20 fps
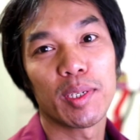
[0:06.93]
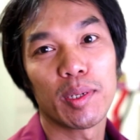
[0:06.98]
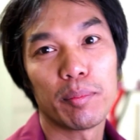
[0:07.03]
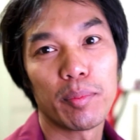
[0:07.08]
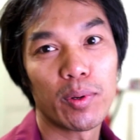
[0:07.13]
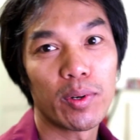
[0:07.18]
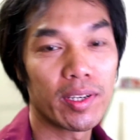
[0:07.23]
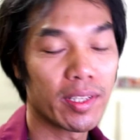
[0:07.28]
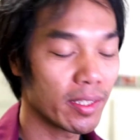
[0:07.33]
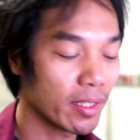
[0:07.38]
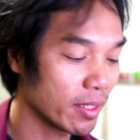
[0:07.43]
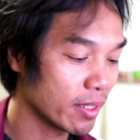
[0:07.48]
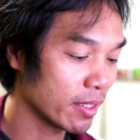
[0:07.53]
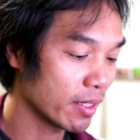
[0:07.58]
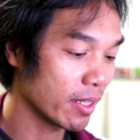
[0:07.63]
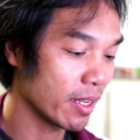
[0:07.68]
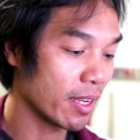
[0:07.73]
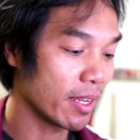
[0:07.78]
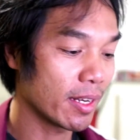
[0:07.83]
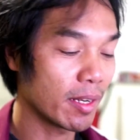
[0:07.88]
in the morning,
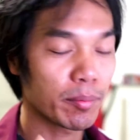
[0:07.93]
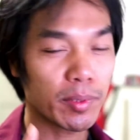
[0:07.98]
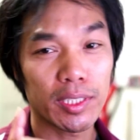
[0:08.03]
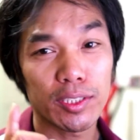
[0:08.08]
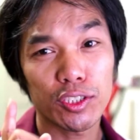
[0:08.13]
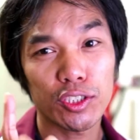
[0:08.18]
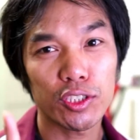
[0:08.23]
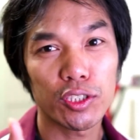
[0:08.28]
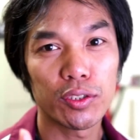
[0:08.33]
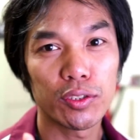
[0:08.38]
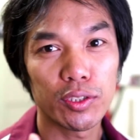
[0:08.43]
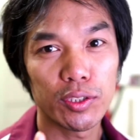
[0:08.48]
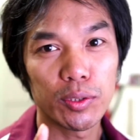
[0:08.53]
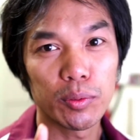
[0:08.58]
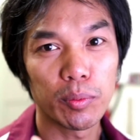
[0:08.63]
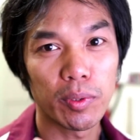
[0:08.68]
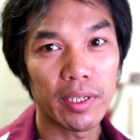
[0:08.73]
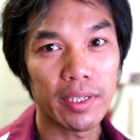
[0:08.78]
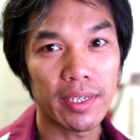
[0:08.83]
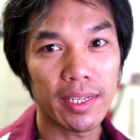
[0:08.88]
and I'm going to show you
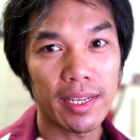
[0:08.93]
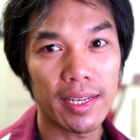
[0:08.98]
what